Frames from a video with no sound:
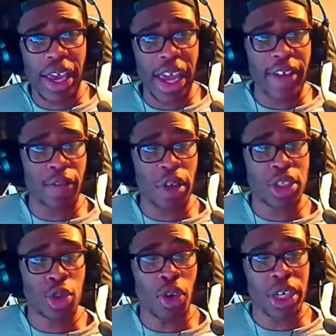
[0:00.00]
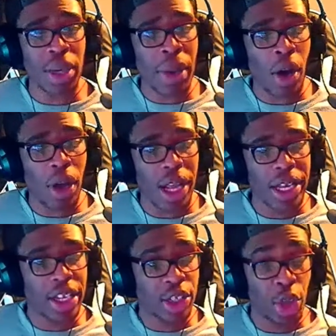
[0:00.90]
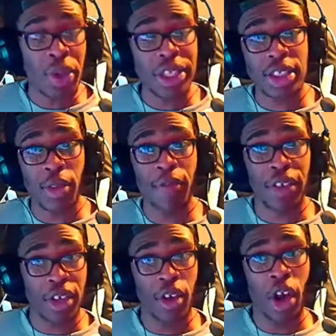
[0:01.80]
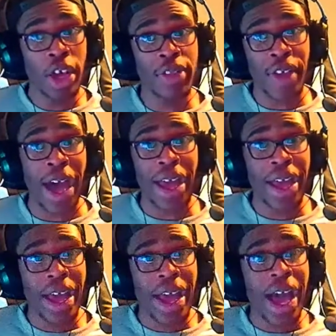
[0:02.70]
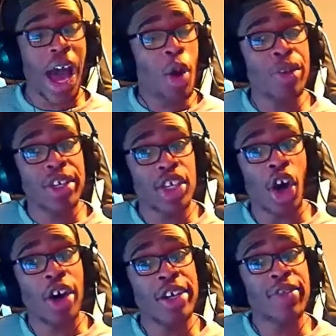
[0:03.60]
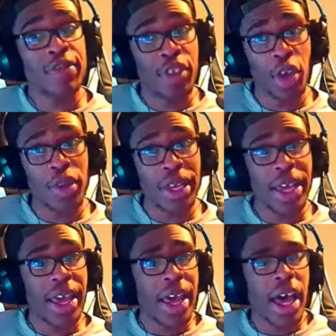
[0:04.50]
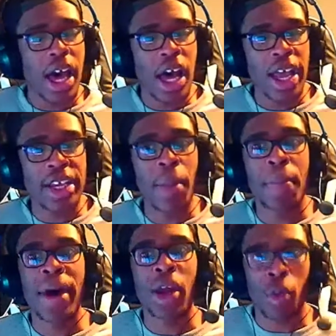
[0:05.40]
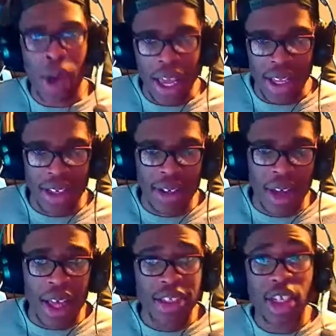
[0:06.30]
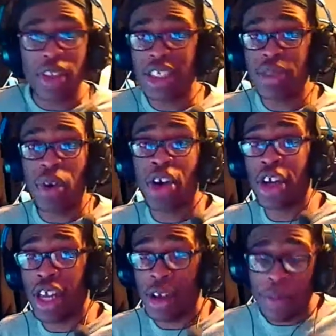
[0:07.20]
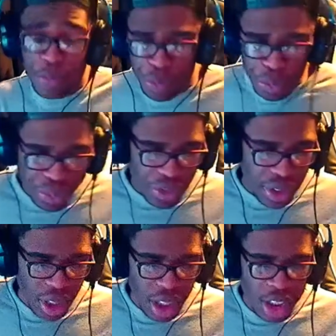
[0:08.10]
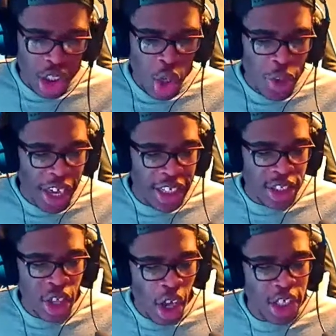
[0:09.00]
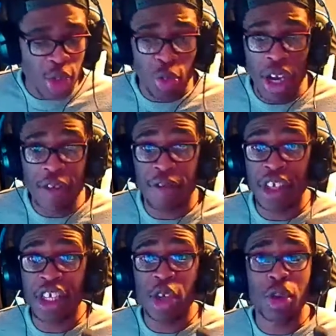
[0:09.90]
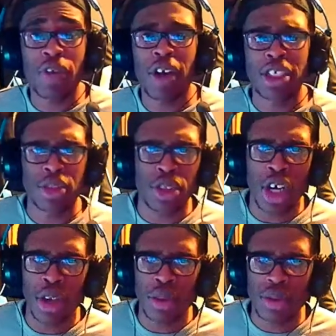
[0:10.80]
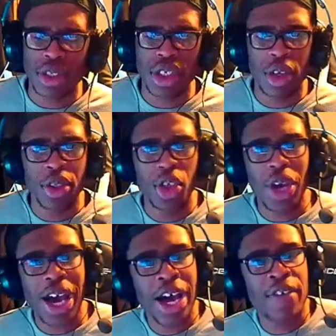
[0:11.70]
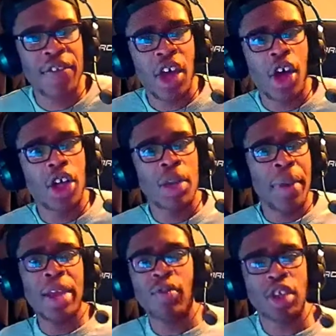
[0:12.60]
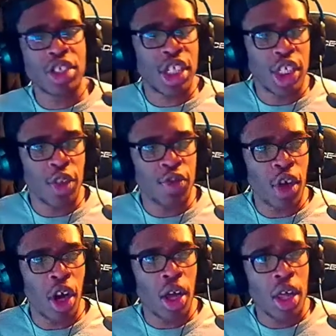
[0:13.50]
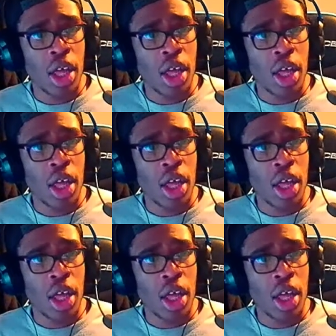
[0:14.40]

if we're talking about doing something like that, how we could kind of do it in a better way. So this is my idea. So it starts with the Universal title. So you have on the main roster, you've got